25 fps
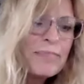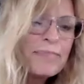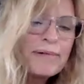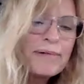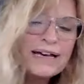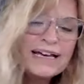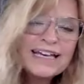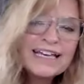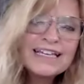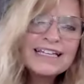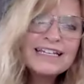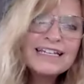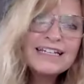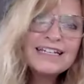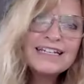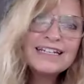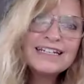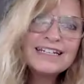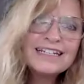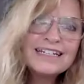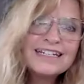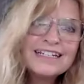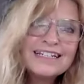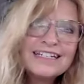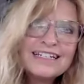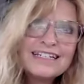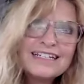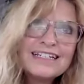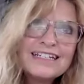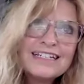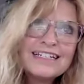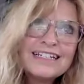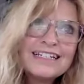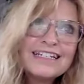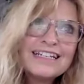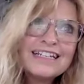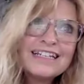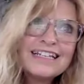but
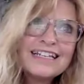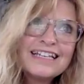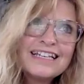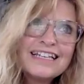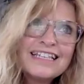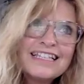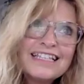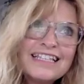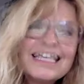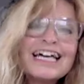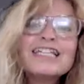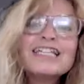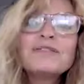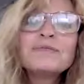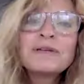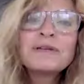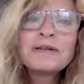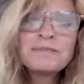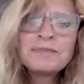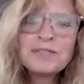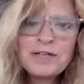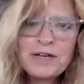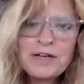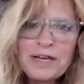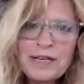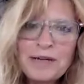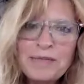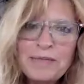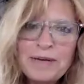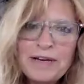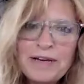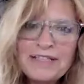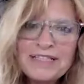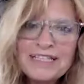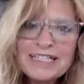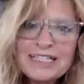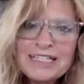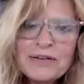that's what I'm talking
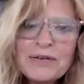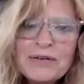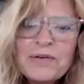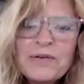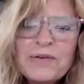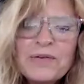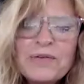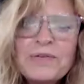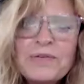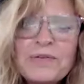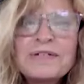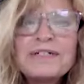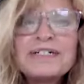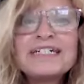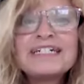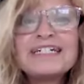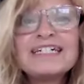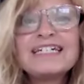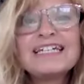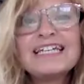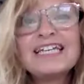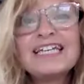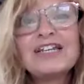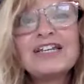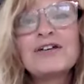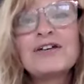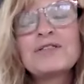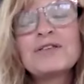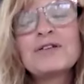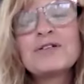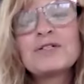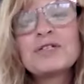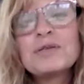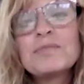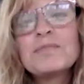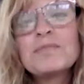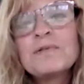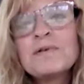about. This whole, yeah. you know,
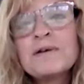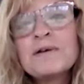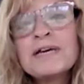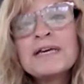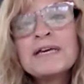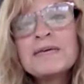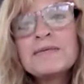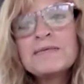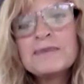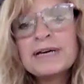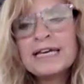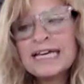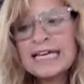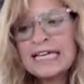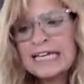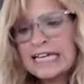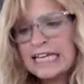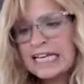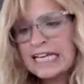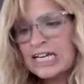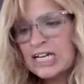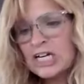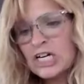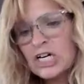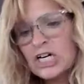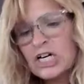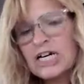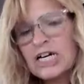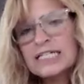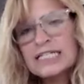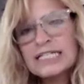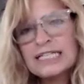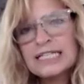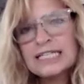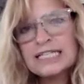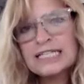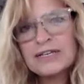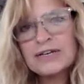there's a point when it
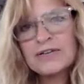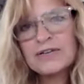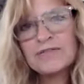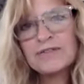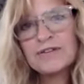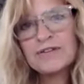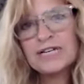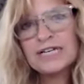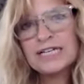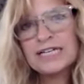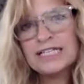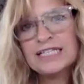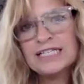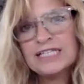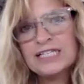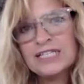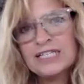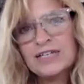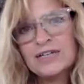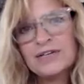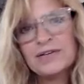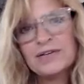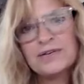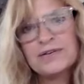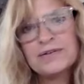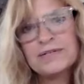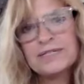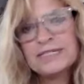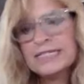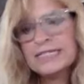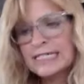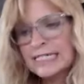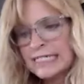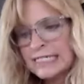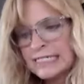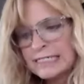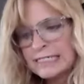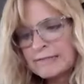crosses over into
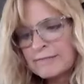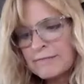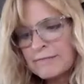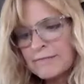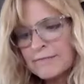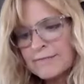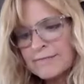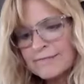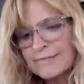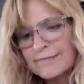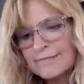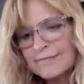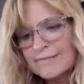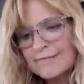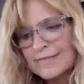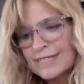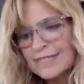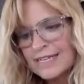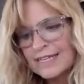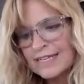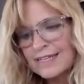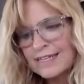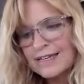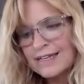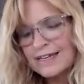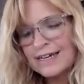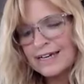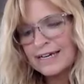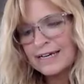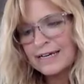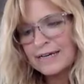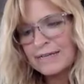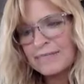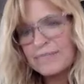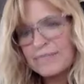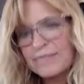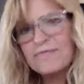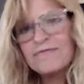
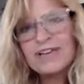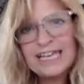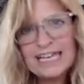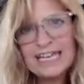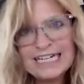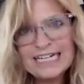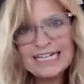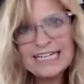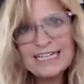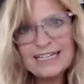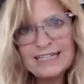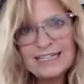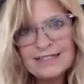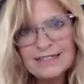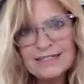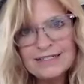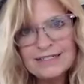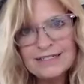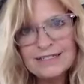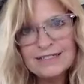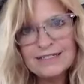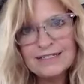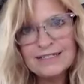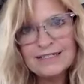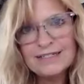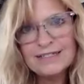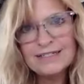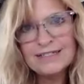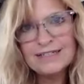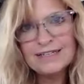um, vanity. Yeah.